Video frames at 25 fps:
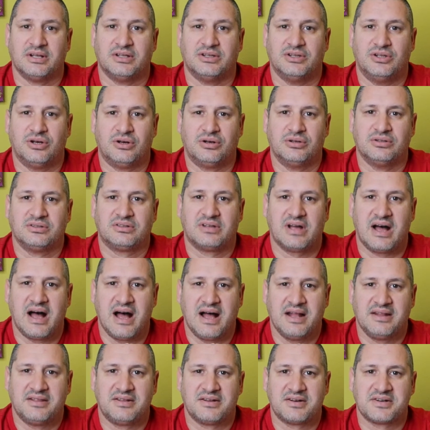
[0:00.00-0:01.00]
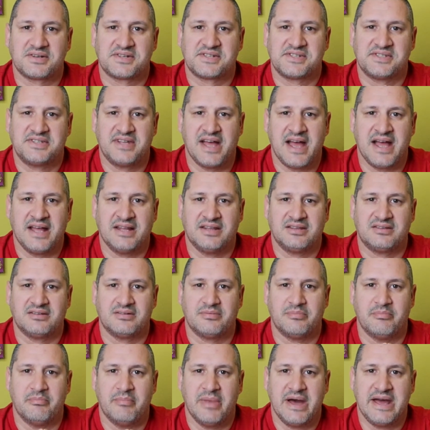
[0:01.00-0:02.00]
don't understand
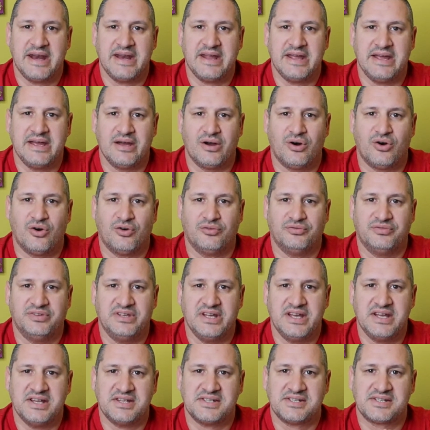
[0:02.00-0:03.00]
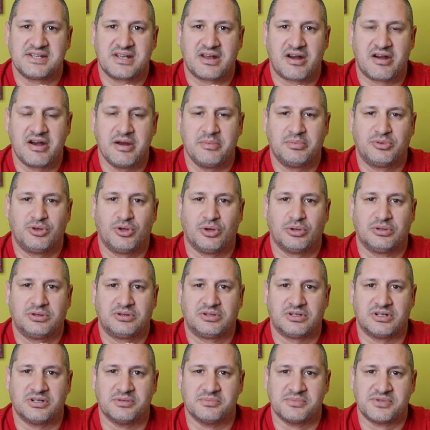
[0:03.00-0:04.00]
many of these crypto
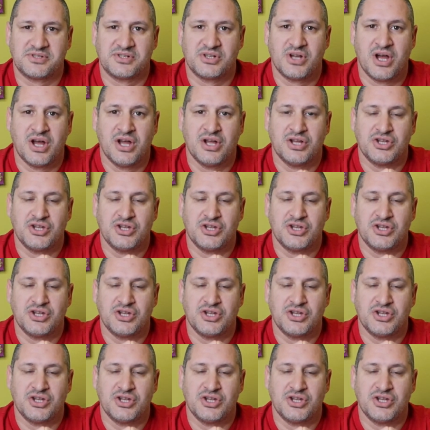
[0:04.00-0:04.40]
terms.